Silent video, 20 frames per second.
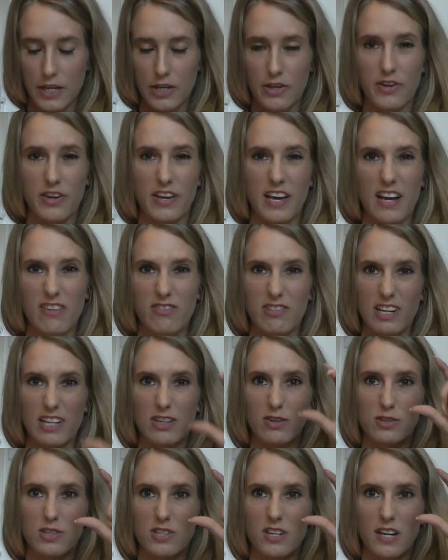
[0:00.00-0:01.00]
You can get
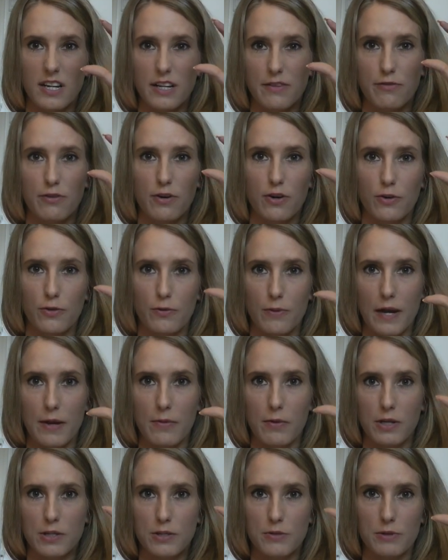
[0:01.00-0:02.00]
little tiny fold away
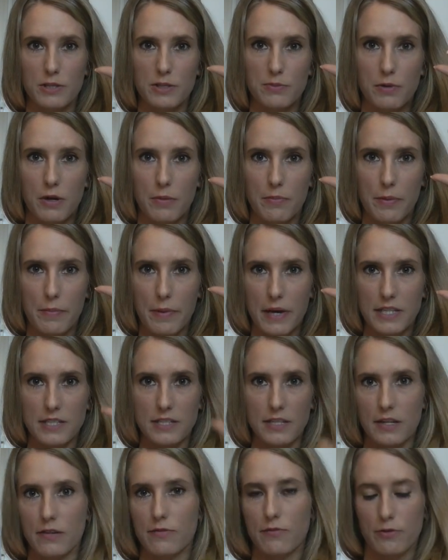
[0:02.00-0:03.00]
ones which might be
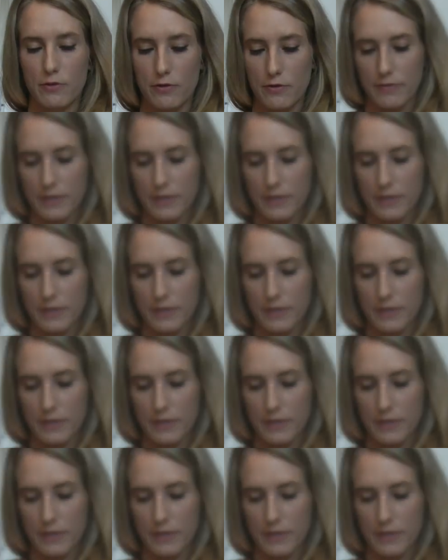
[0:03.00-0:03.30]
better for a